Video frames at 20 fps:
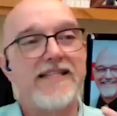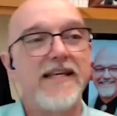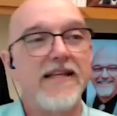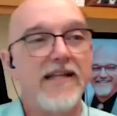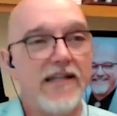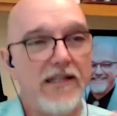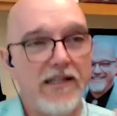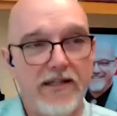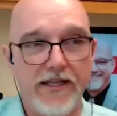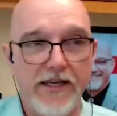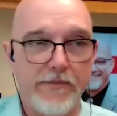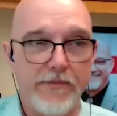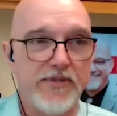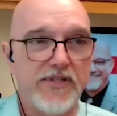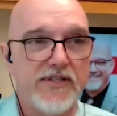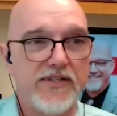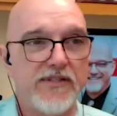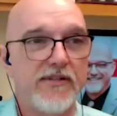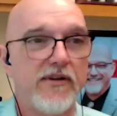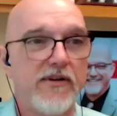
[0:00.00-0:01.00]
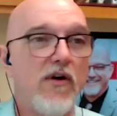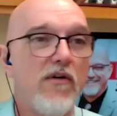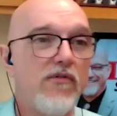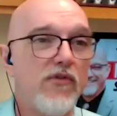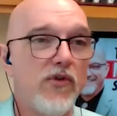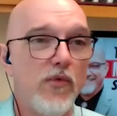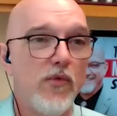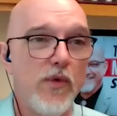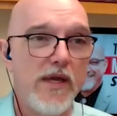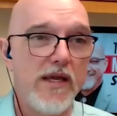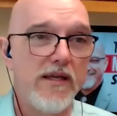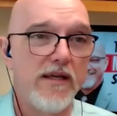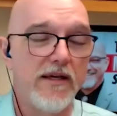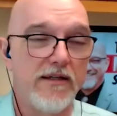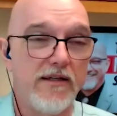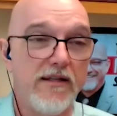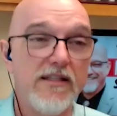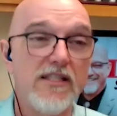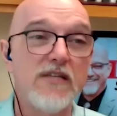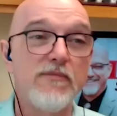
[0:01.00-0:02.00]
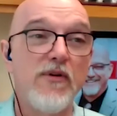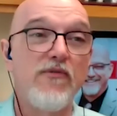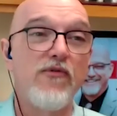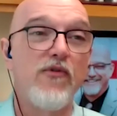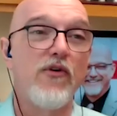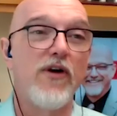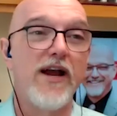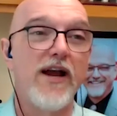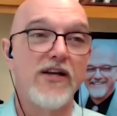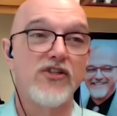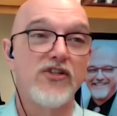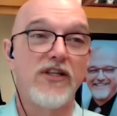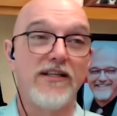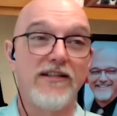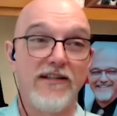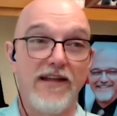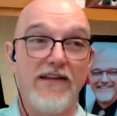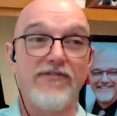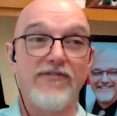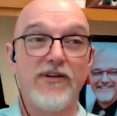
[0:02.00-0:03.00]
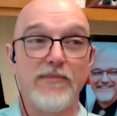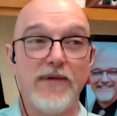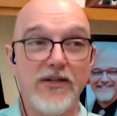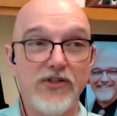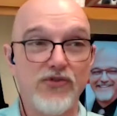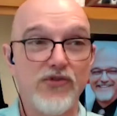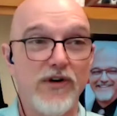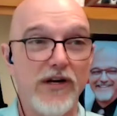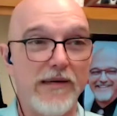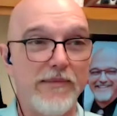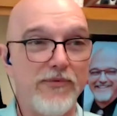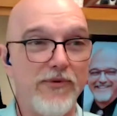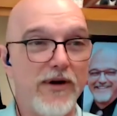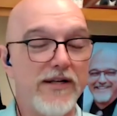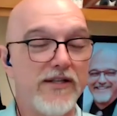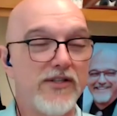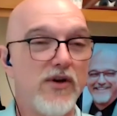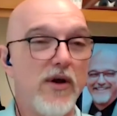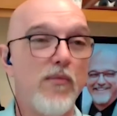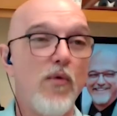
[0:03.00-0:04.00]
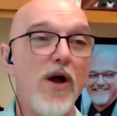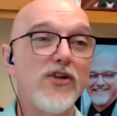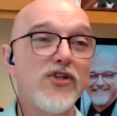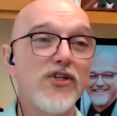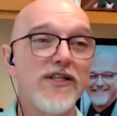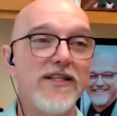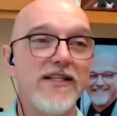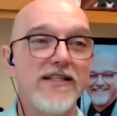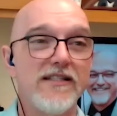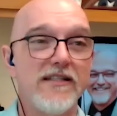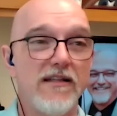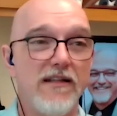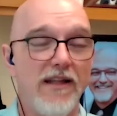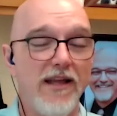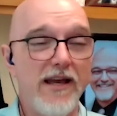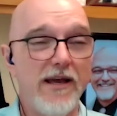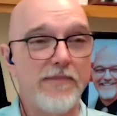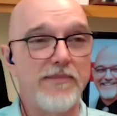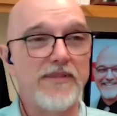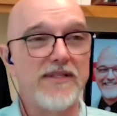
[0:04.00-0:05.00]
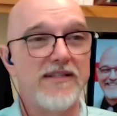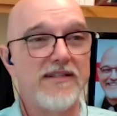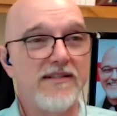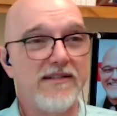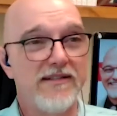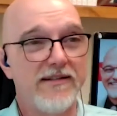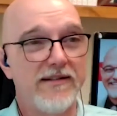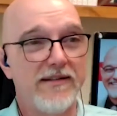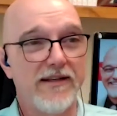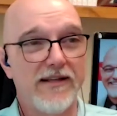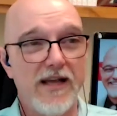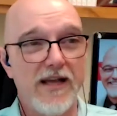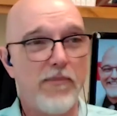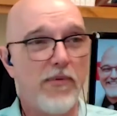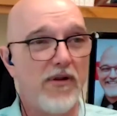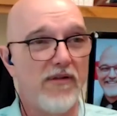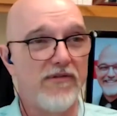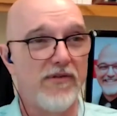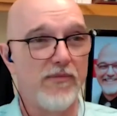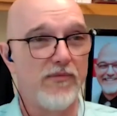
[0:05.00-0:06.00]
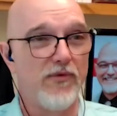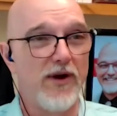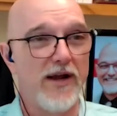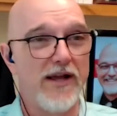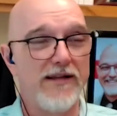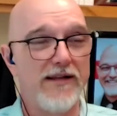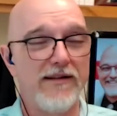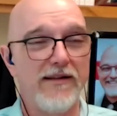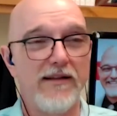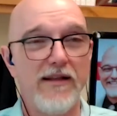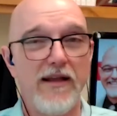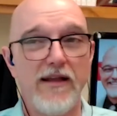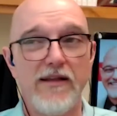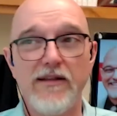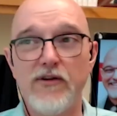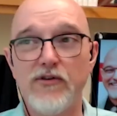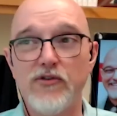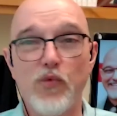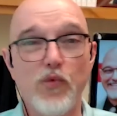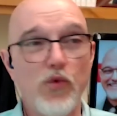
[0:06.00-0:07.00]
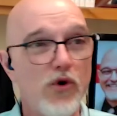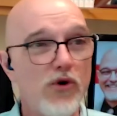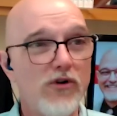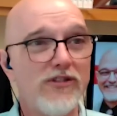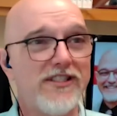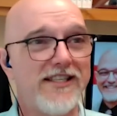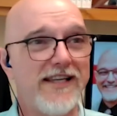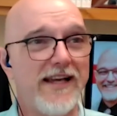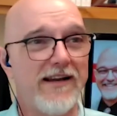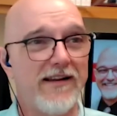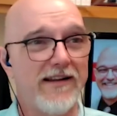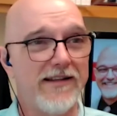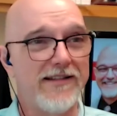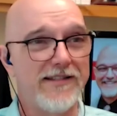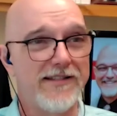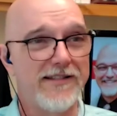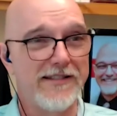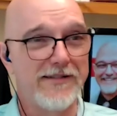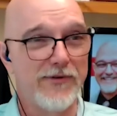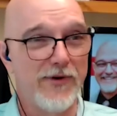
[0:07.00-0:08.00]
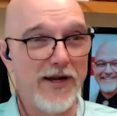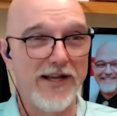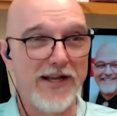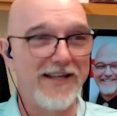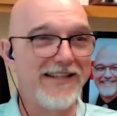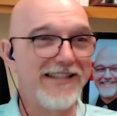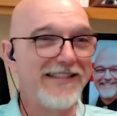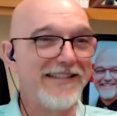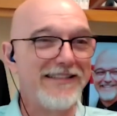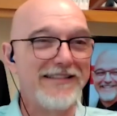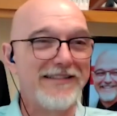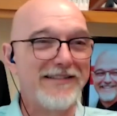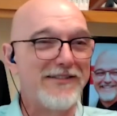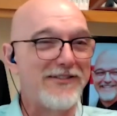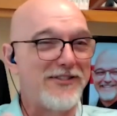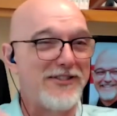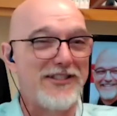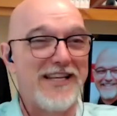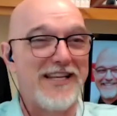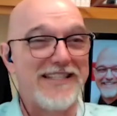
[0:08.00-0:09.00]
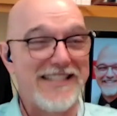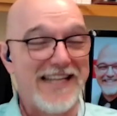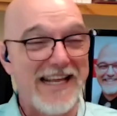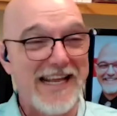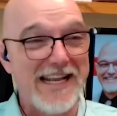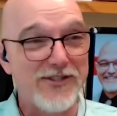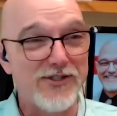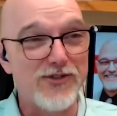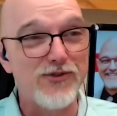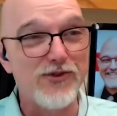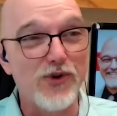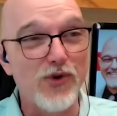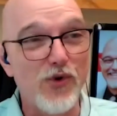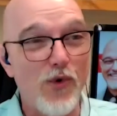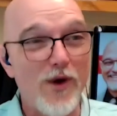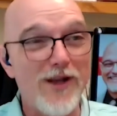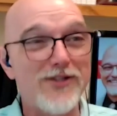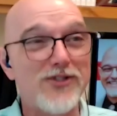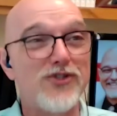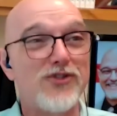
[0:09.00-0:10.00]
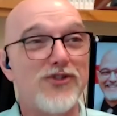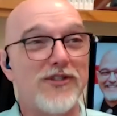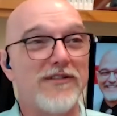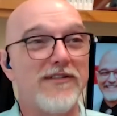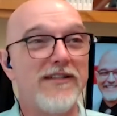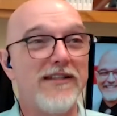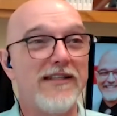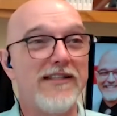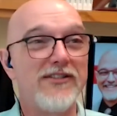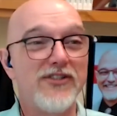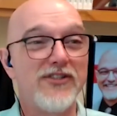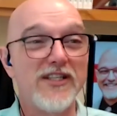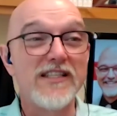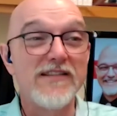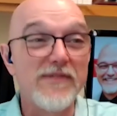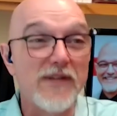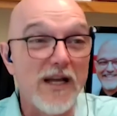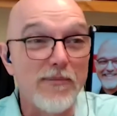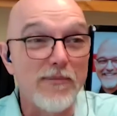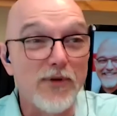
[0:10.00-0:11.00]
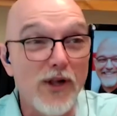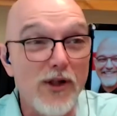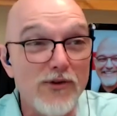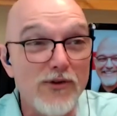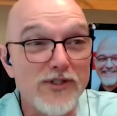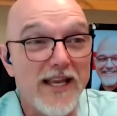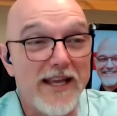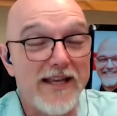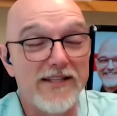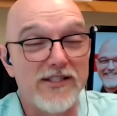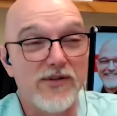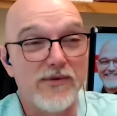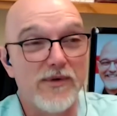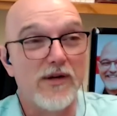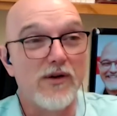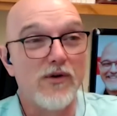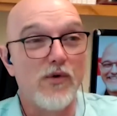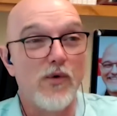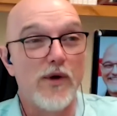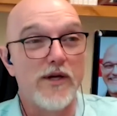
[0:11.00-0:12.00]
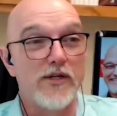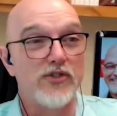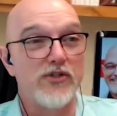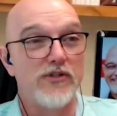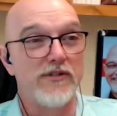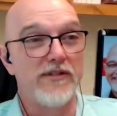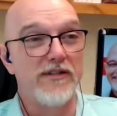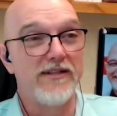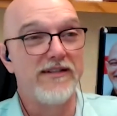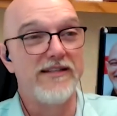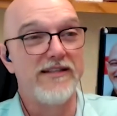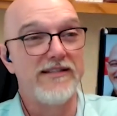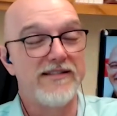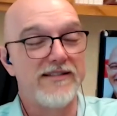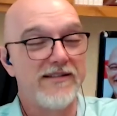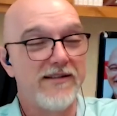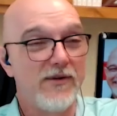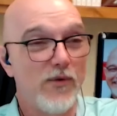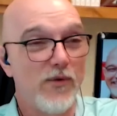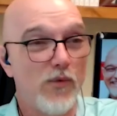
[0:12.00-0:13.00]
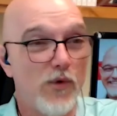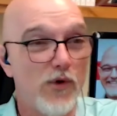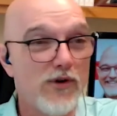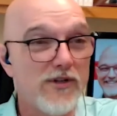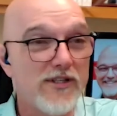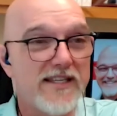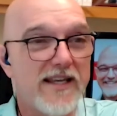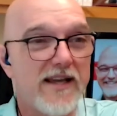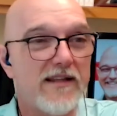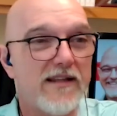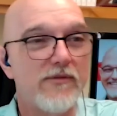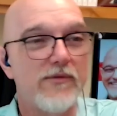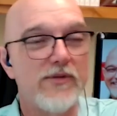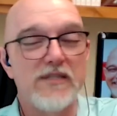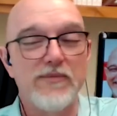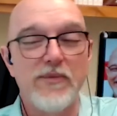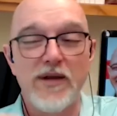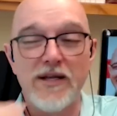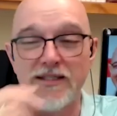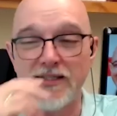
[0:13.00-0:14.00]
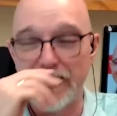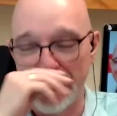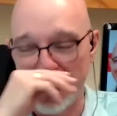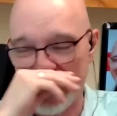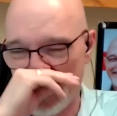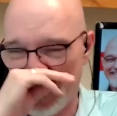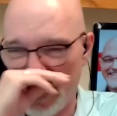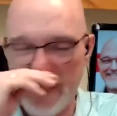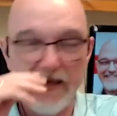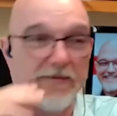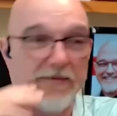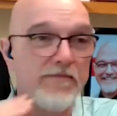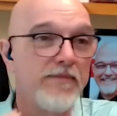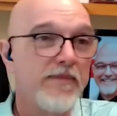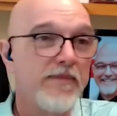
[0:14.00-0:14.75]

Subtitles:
releasing clips over the weekend. This is before I actually left on my trip, right? So I'm watching these clips, a couple of them, right? And they're word salads, right? She doesn't answer the question. She doesn't even come close to answering her question in these word salad responses.